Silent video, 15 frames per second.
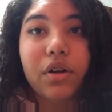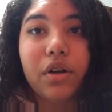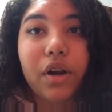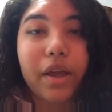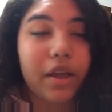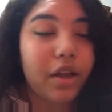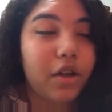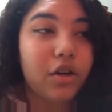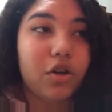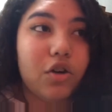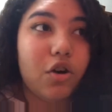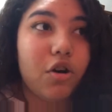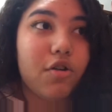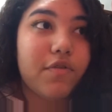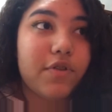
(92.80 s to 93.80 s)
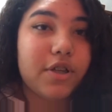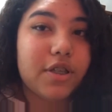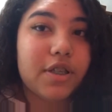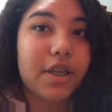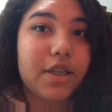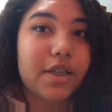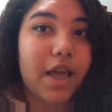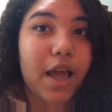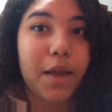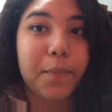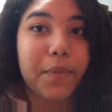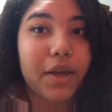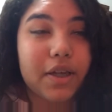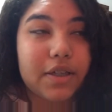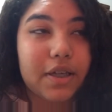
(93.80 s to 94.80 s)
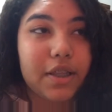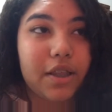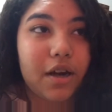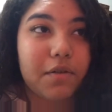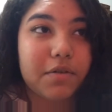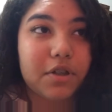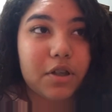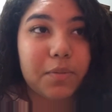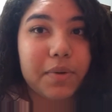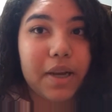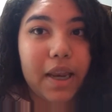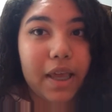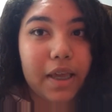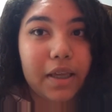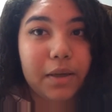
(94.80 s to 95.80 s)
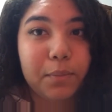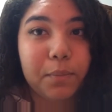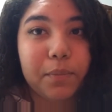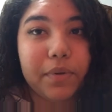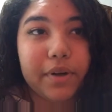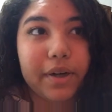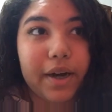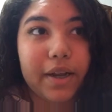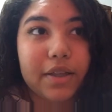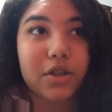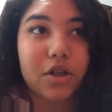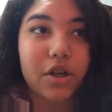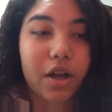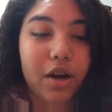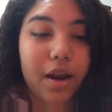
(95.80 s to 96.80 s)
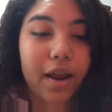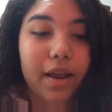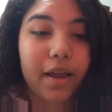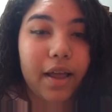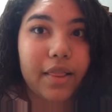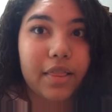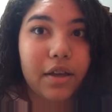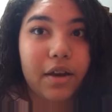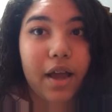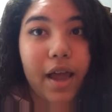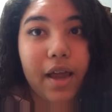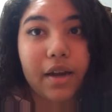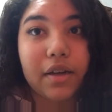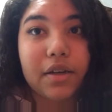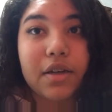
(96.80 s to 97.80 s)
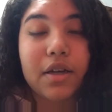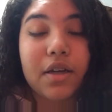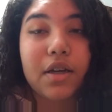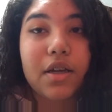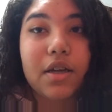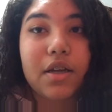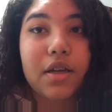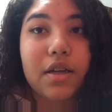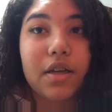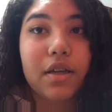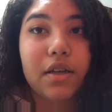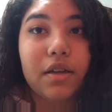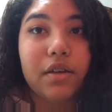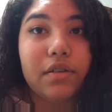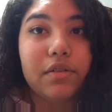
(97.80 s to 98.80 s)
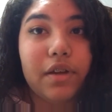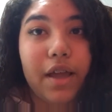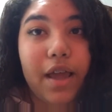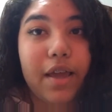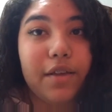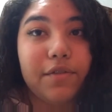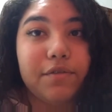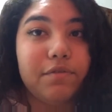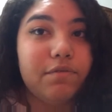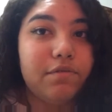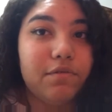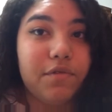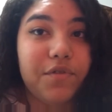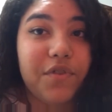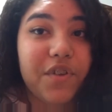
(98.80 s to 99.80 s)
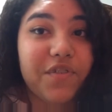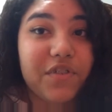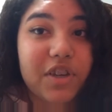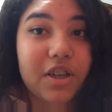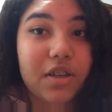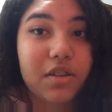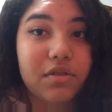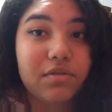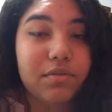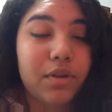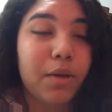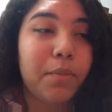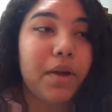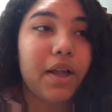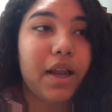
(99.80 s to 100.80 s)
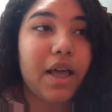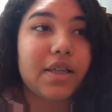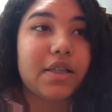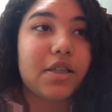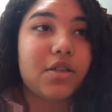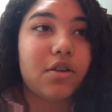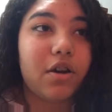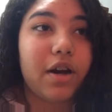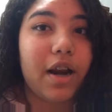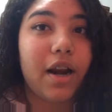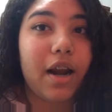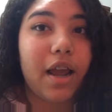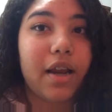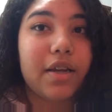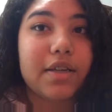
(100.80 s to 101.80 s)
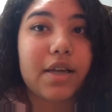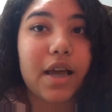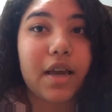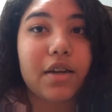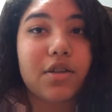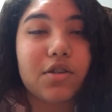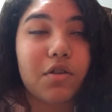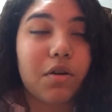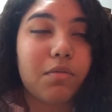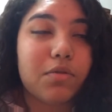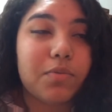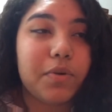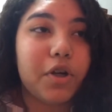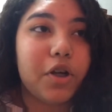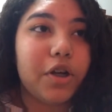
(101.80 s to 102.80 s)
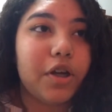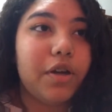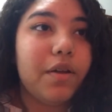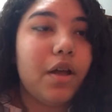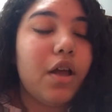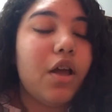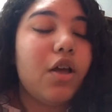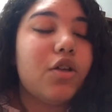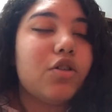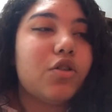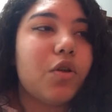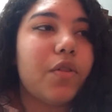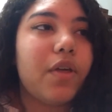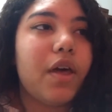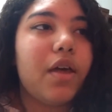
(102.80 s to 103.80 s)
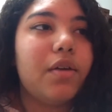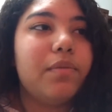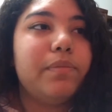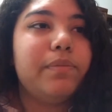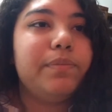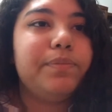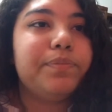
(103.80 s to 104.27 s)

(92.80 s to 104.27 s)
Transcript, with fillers: like nervous as heck because I thought I was gonna be late, but it turned out I got there at 8:50 and my classes start at 9:10, so it was pretty good. So then